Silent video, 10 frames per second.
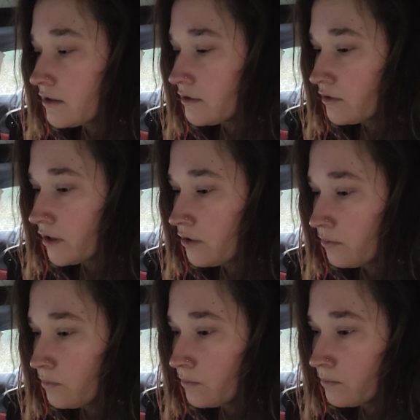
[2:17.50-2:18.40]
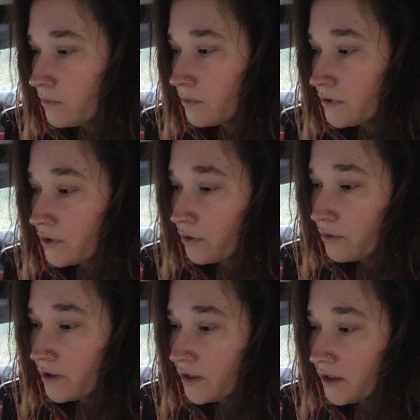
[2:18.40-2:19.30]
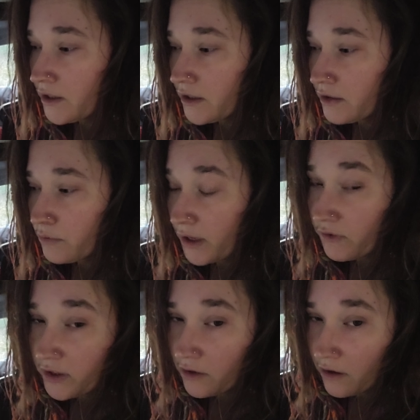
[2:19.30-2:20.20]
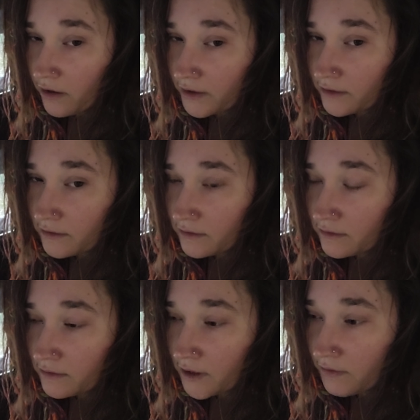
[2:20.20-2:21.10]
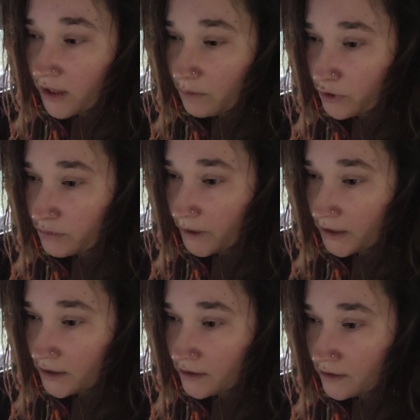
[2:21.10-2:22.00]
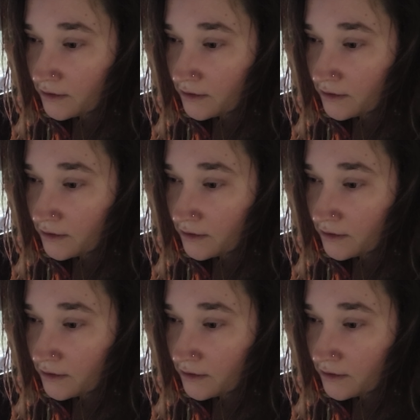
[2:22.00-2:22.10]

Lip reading: So they do. So with everything gone, I have a lot more space.